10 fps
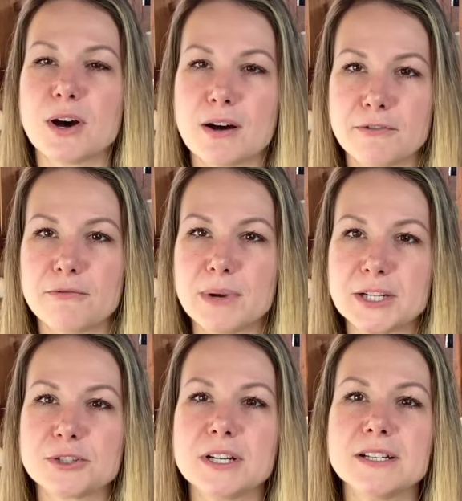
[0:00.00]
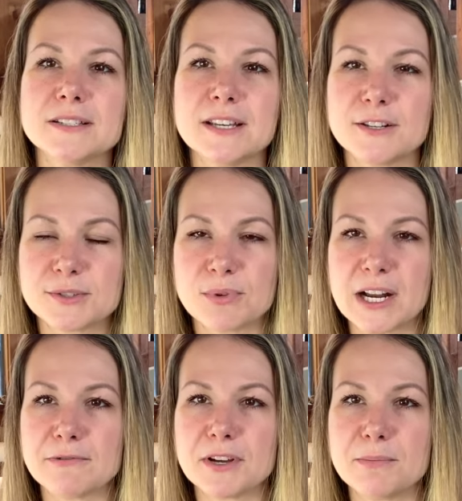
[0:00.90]
off of my trays is when
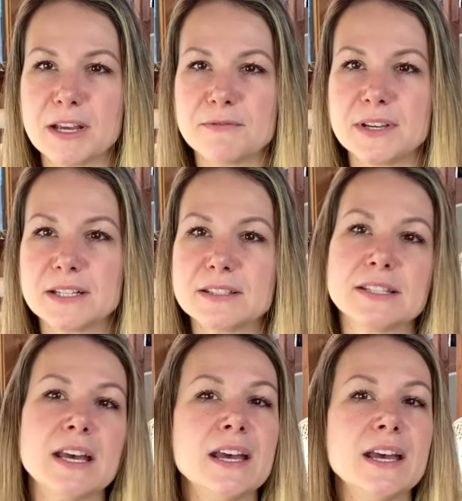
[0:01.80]
I run my fans.